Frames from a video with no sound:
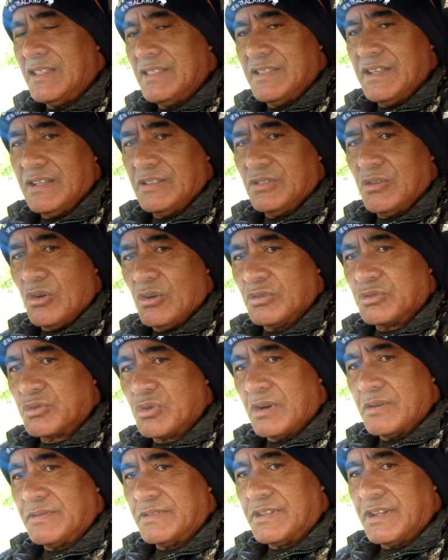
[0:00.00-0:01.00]
that dogs
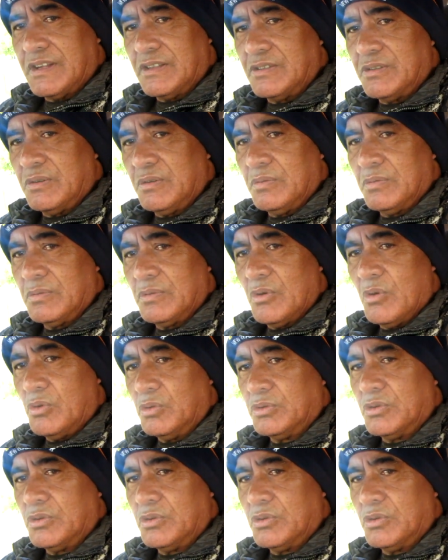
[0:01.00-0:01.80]
gravitate to, all